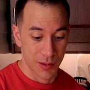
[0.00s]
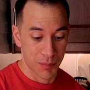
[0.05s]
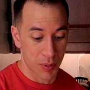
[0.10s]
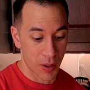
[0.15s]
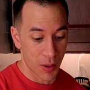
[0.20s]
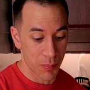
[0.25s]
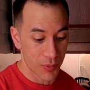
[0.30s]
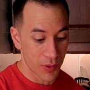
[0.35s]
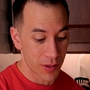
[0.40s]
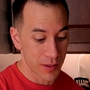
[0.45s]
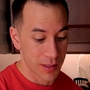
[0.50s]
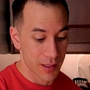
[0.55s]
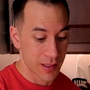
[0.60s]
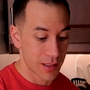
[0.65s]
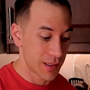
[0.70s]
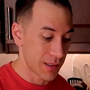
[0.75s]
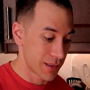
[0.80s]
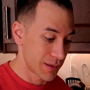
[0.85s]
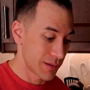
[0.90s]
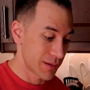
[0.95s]
purple
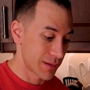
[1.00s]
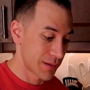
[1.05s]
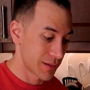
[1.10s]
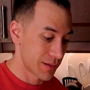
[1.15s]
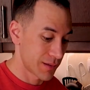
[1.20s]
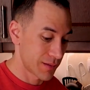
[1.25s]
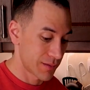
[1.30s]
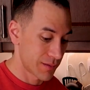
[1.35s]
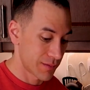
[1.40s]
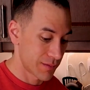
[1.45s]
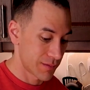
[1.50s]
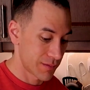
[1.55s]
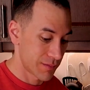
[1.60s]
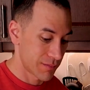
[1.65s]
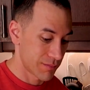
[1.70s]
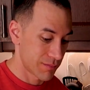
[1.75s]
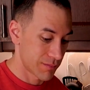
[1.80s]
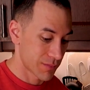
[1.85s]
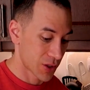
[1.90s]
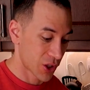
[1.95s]

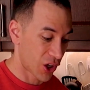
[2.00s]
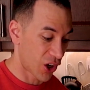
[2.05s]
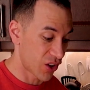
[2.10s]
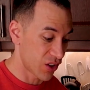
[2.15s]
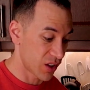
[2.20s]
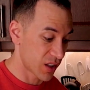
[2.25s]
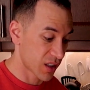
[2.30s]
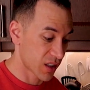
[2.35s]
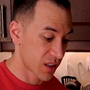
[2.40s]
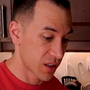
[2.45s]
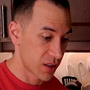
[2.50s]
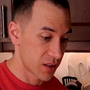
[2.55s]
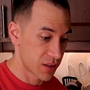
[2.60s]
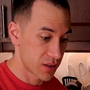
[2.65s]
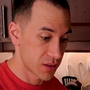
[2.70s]
onion, garlic,